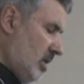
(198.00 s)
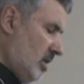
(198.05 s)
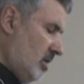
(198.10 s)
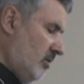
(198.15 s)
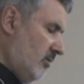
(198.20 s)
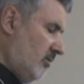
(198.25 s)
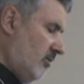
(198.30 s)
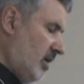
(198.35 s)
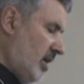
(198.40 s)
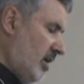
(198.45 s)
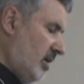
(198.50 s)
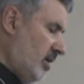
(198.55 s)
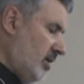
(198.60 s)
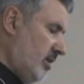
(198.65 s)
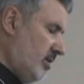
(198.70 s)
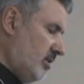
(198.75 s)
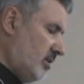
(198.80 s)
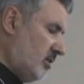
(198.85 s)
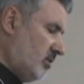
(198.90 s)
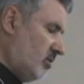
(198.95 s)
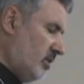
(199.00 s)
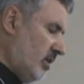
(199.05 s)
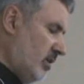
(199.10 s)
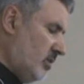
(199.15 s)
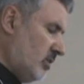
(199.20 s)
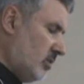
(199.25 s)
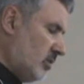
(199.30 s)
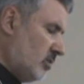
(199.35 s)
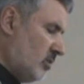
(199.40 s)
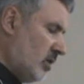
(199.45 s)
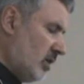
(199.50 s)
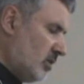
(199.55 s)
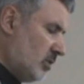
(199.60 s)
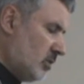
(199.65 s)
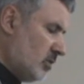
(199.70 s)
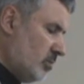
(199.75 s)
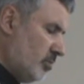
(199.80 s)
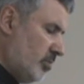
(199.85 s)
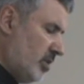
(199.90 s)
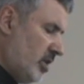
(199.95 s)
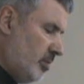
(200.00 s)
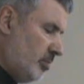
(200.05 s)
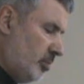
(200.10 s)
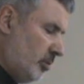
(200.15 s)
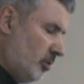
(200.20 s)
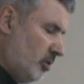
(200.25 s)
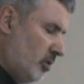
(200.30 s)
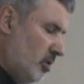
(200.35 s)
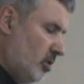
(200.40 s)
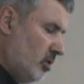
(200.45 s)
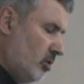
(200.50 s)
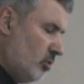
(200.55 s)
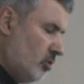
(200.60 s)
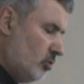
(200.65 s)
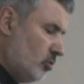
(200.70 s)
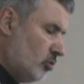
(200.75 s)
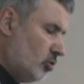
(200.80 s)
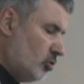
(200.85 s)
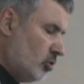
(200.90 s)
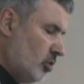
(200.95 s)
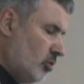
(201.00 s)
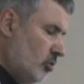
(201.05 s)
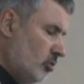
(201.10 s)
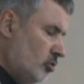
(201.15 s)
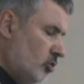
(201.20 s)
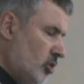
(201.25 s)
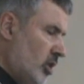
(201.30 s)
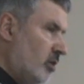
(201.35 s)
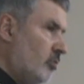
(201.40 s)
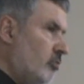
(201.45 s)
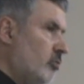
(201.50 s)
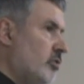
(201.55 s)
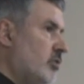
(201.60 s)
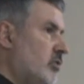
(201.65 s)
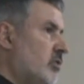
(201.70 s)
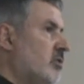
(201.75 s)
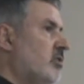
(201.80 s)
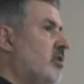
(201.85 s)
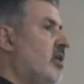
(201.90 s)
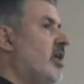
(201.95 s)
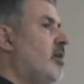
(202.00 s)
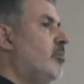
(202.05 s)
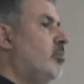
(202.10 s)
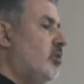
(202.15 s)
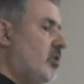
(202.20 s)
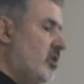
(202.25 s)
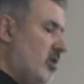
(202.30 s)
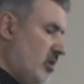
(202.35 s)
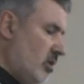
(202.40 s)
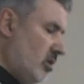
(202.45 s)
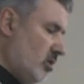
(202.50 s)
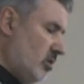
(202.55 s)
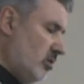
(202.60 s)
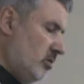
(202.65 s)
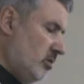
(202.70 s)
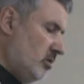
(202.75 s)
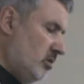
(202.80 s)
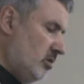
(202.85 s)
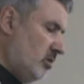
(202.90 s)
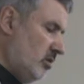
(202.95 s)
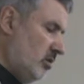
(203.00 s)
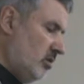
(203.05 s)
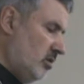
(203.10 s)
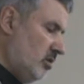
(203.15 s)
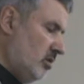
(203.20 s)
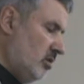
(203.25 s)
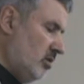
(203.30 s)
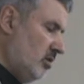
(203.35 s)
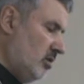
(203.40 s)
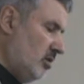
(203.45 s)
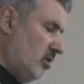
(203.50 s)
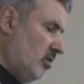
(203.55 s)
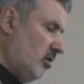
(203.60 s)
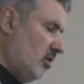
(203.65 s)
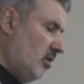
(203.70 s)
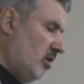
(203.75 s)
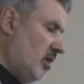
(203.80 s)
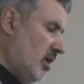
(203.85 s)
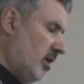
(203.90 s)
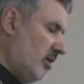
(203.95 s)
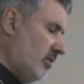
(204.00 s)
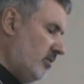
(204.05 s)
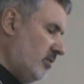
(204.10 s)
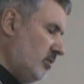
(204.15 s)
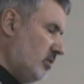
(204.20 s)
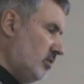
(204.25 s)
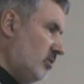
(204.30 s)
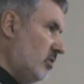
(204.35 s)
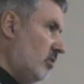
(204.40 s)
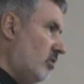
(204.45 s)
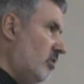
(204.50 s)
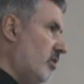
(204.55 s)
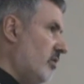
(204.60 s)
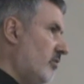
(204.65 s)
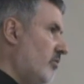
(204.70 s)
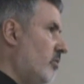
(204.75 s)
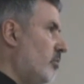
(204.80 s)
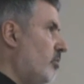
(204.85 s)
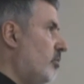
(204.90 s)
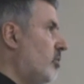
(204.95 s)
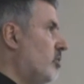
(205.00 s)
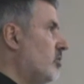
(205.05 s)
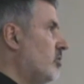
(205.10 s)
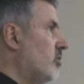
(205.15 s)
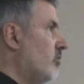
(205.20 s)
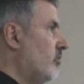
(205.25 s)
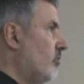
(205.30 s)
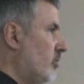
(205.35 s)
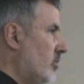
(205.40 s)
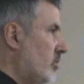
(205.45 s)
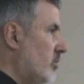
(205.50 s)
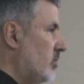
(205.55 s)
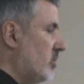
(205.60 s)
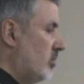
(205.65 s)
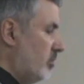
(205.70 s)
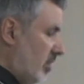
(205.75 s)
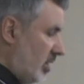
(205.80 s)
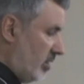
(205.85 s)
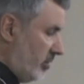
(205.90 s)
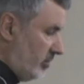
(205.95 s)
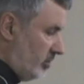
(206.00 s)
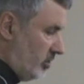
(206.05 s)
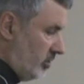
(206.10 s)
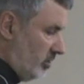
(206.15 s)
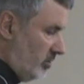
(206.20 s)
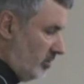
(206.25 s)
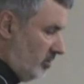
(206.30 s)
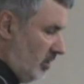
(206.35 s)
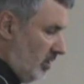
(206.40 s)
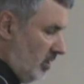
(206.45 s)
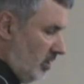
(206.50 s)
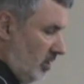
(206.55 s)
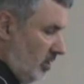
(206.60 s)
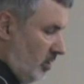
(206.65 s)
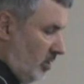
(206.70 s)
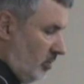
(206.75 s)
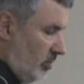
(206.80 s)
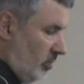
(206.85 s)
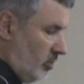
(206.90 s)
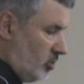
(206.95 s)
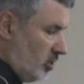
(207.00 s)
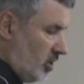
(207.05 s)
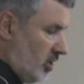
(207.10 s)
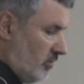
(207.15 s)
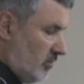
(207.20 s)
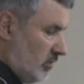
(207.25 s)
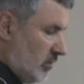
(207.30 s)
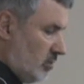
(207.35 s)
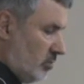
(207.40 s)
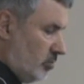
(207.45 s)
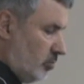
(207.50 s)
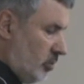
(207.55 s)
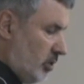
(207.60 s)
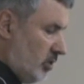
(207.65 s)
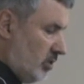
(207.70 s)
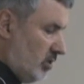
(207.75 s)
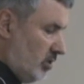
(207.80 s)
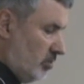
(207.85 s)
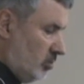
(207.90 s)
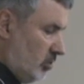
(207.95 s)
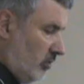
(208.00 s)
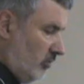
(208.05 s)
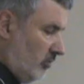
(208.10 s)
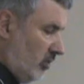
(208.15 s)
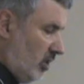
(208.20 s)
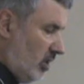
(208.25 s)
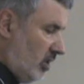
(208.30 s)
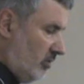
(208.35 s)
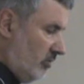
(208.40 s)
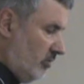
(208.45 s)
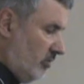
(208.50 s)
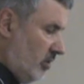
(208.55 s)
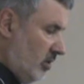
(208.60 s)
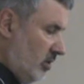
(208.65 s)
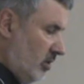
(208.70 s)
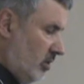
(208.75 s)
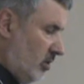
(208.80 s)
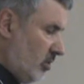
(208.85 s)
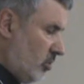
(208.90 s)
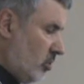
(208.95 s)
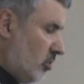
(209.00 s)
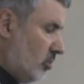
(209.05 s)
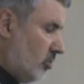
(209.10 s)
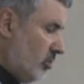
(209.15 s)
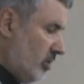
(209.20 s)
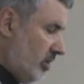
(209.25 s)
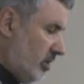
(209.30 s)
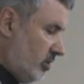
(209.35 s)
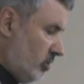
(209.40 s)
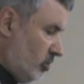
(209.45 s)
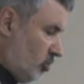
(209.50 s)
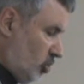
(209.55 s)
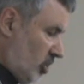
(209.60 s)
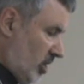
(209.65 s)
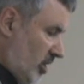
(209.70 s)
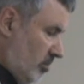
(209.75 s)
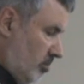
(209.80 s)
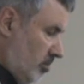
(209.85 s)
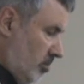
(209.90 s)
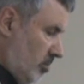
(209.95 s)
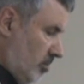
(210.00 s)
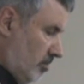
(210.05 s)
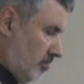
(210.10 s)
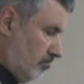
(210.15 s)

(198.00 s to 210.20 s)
He finally instructs the people to show generous neighborly concern, like in the story of the merciful Samaritan, which gives the precept of love a concrete shape.